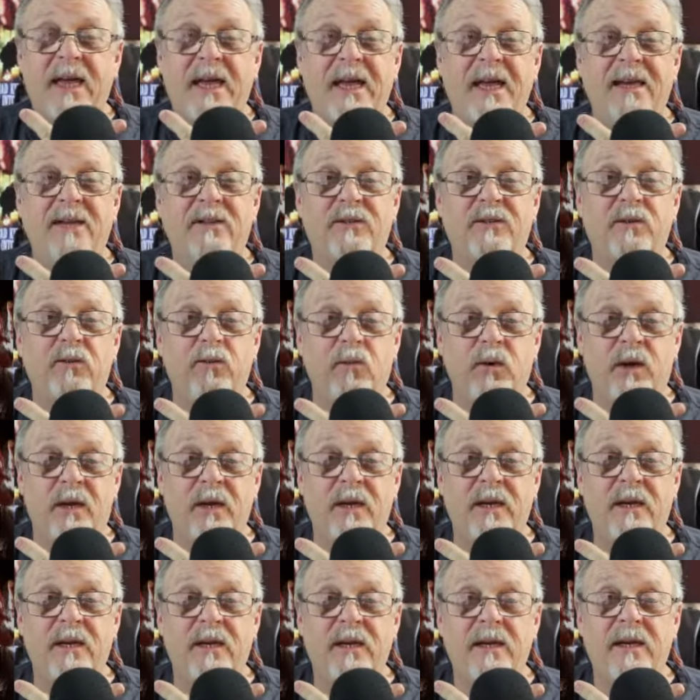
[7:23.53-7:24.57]
is the
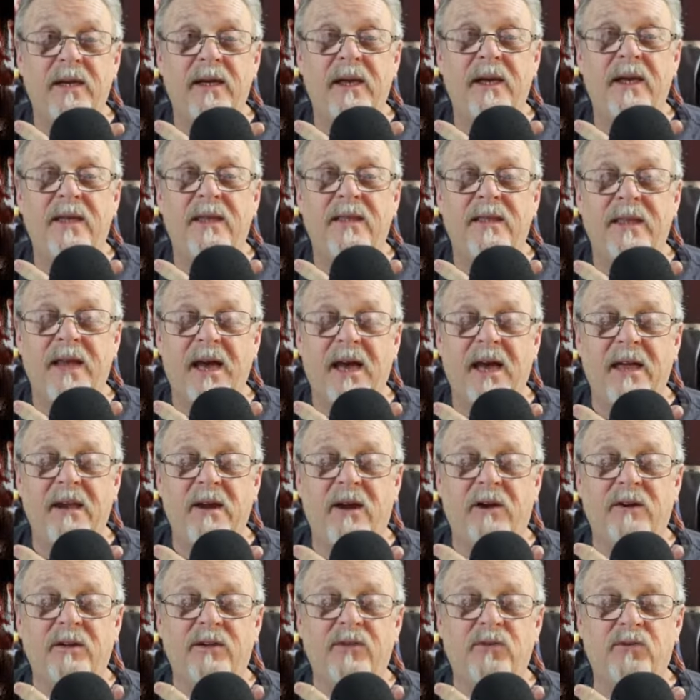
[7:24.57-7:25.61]
one that
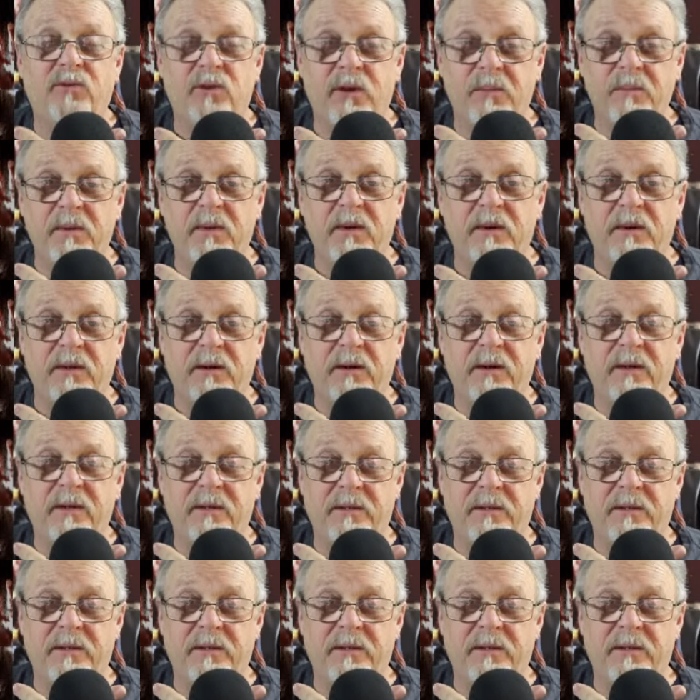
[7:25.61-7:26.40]
our distributor